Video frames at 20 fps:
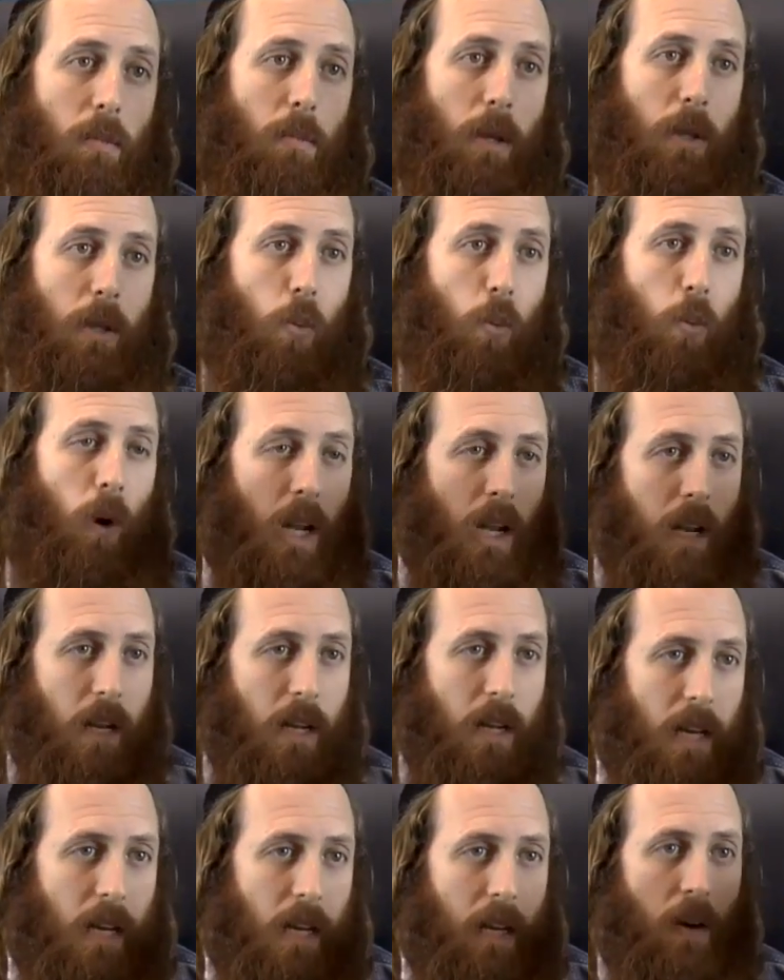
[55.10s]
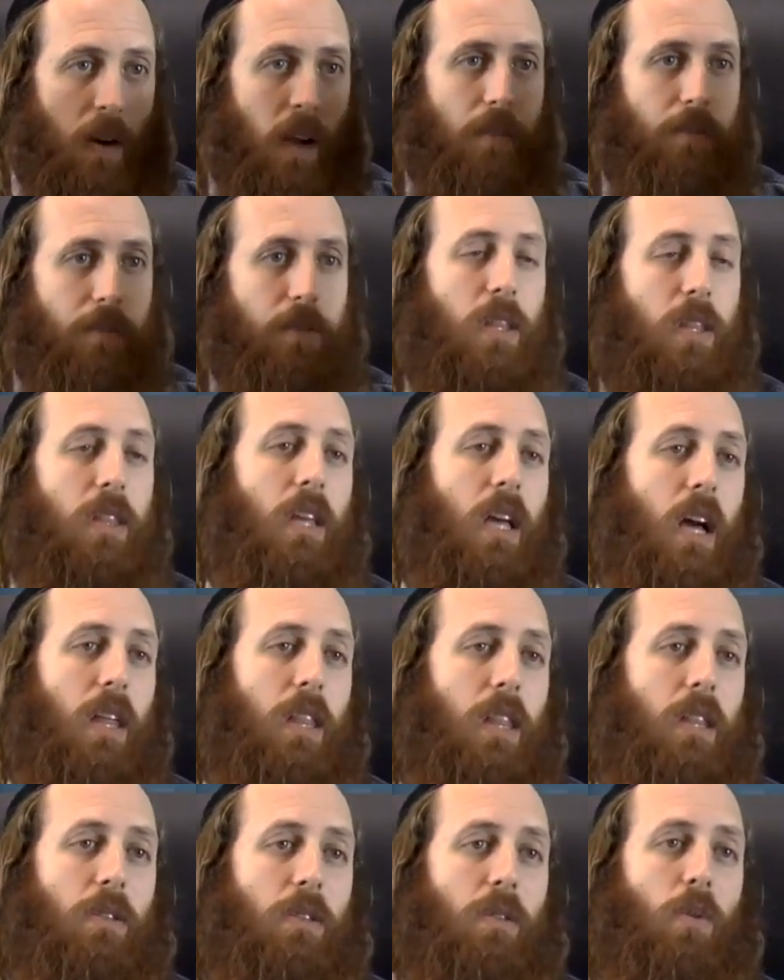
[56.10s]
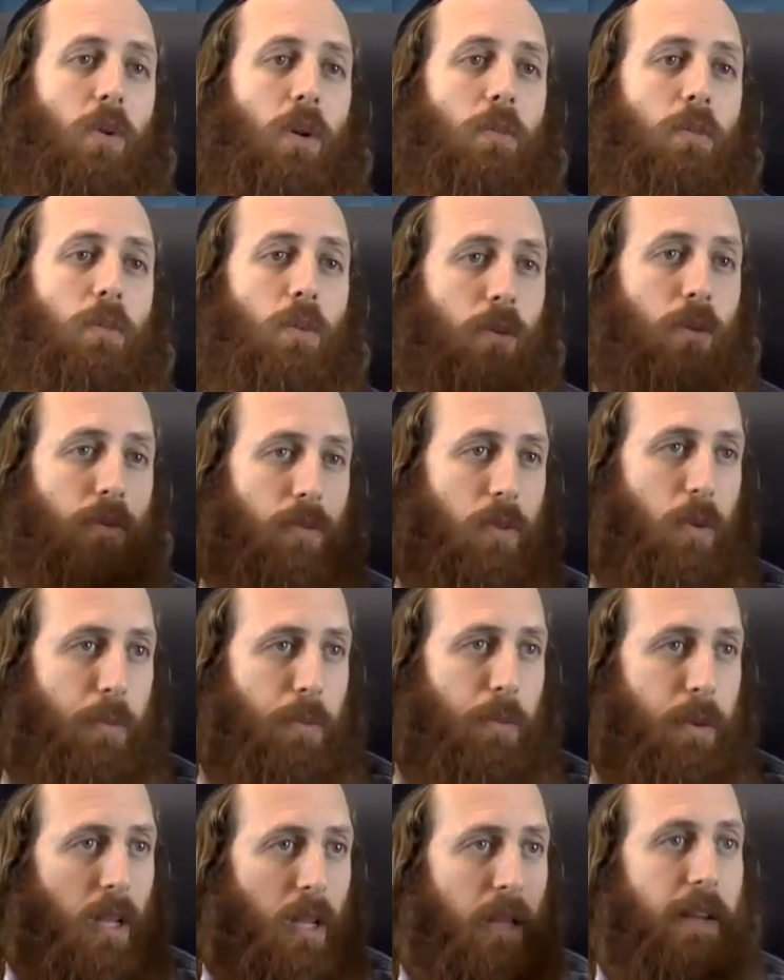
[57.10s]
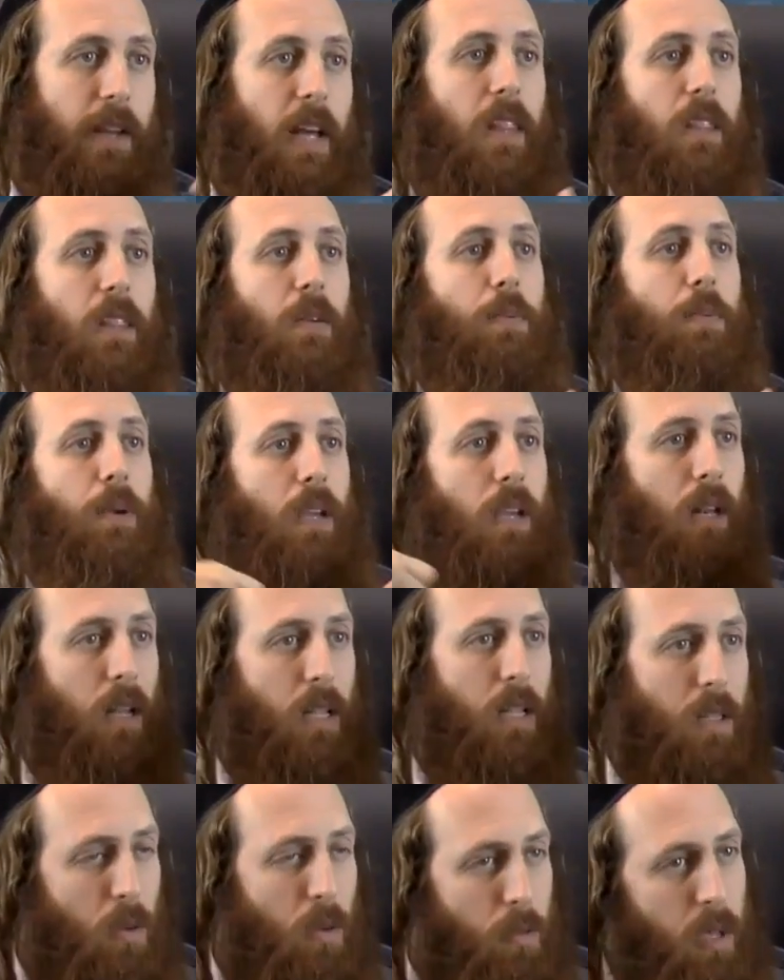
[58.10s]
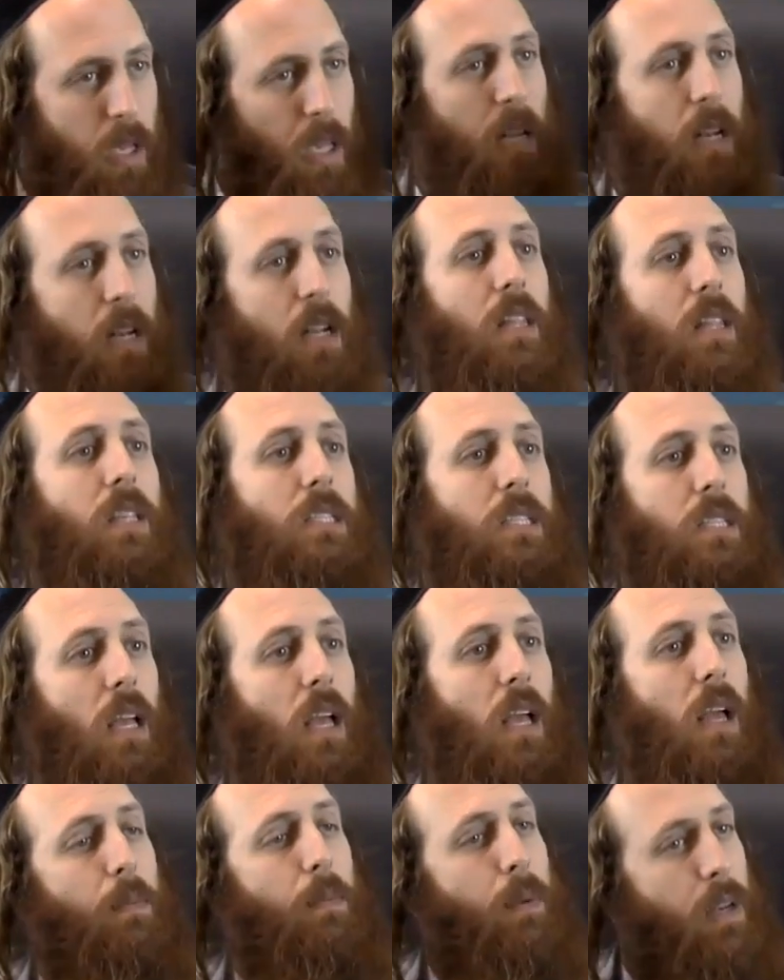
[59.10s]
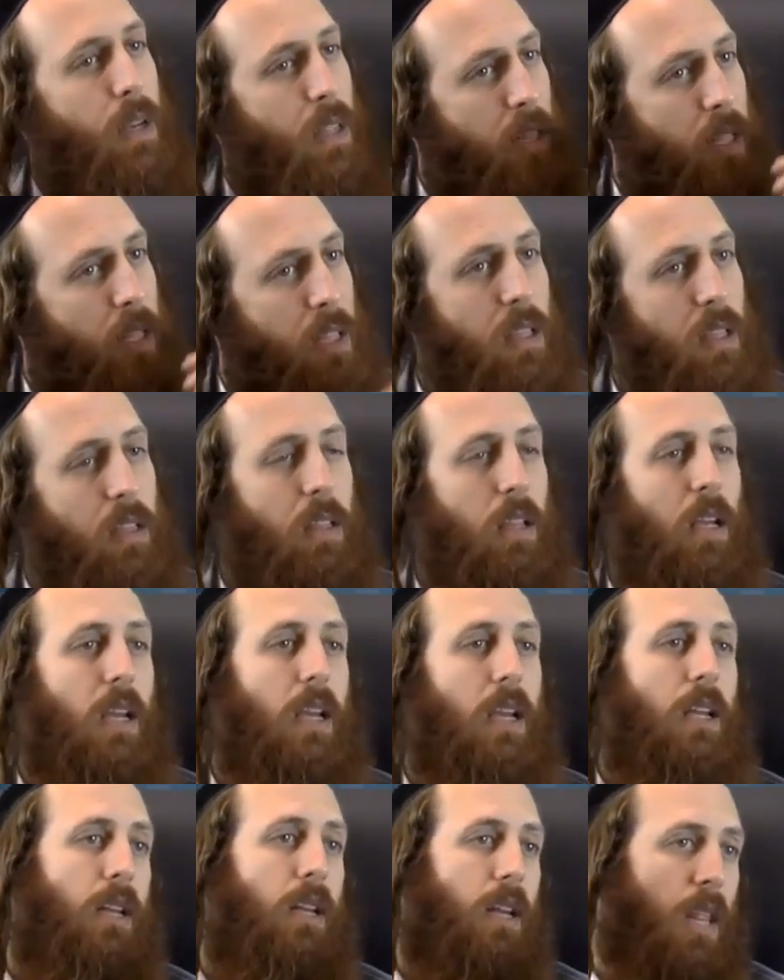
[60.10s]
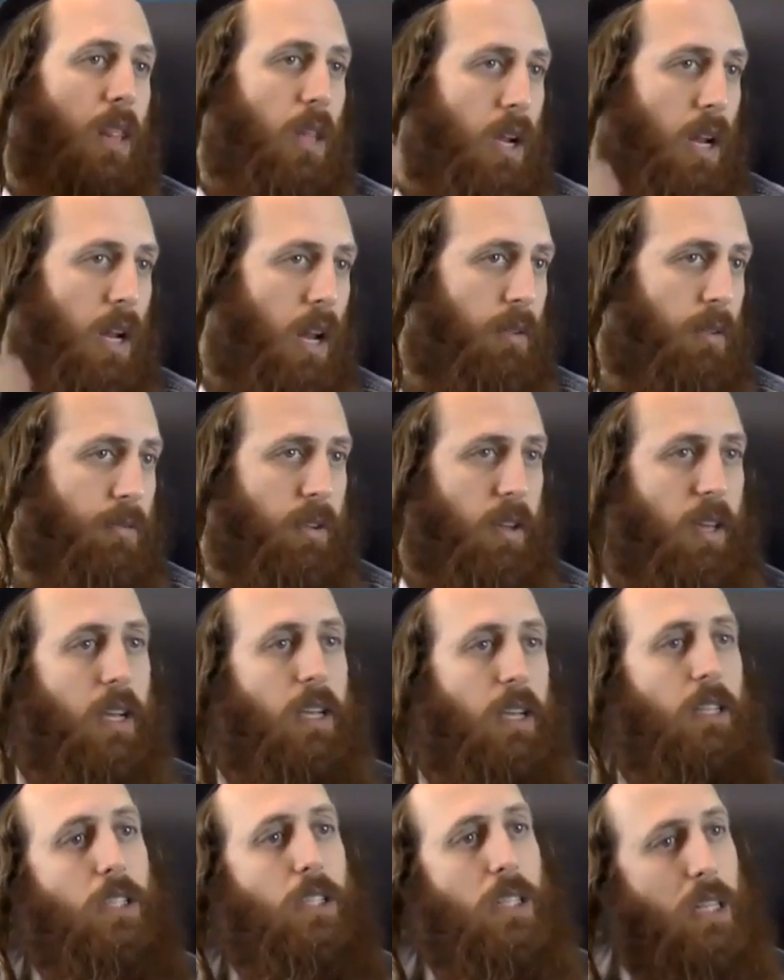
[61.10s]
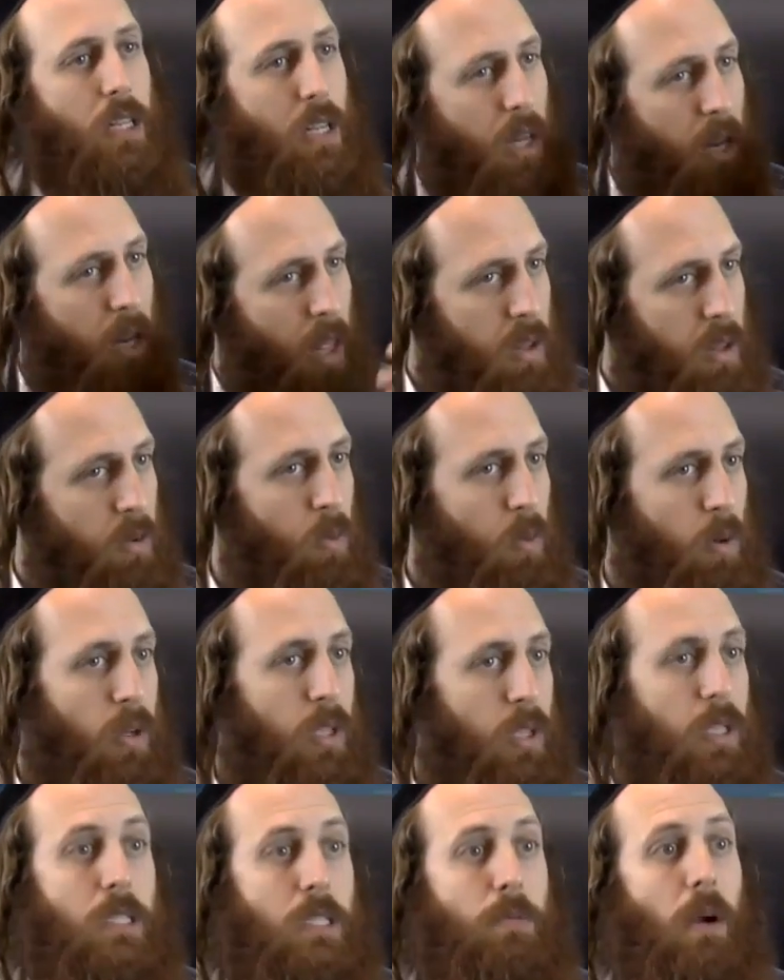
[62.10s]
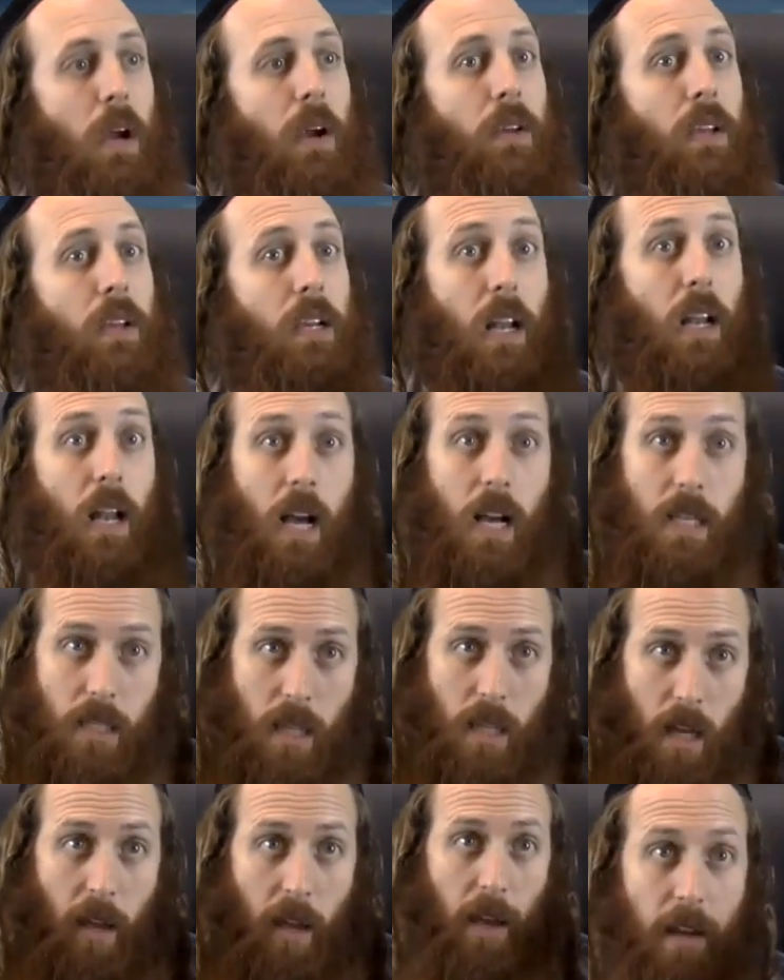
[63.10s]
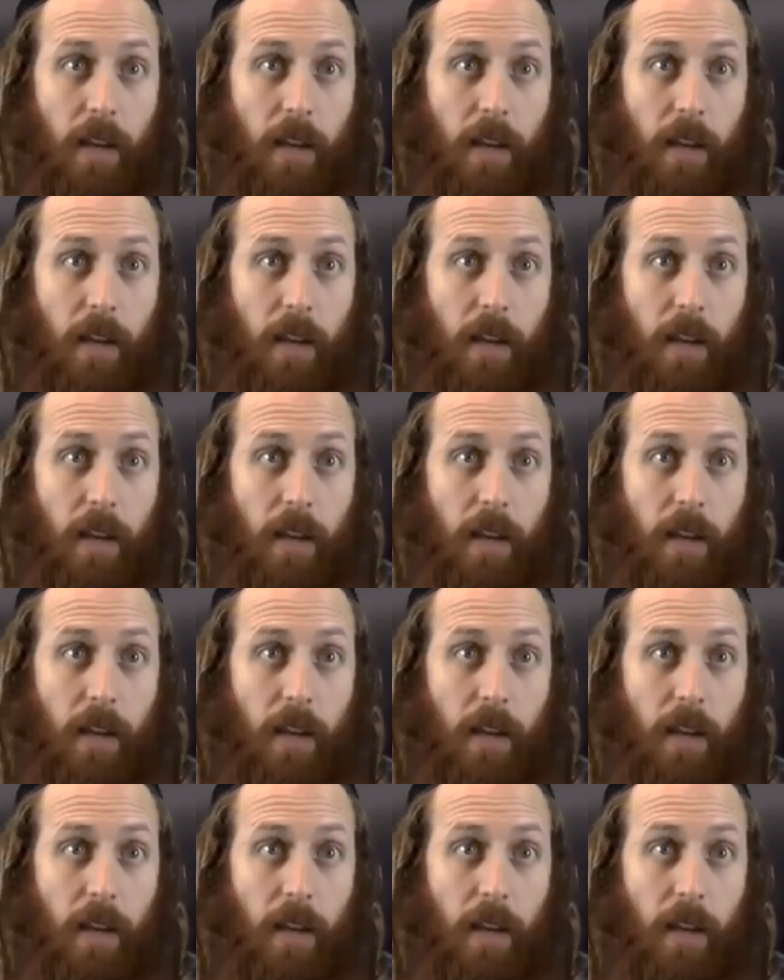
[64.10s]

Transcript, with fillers: but one layer after the other to remove, to peel another peel, and to make another step, and another day, and another clarification, and another inspiring class,